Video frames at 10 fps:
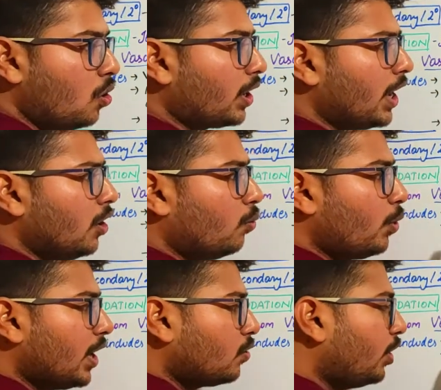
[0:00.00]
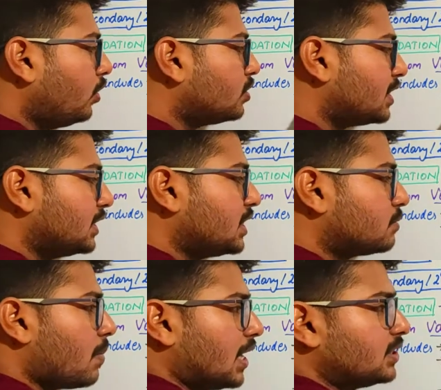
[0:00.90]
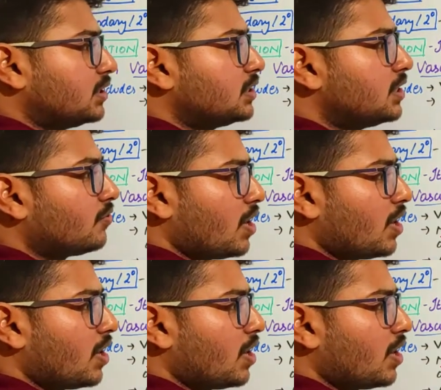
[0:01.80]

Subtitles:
Okay, we are going to see this margination,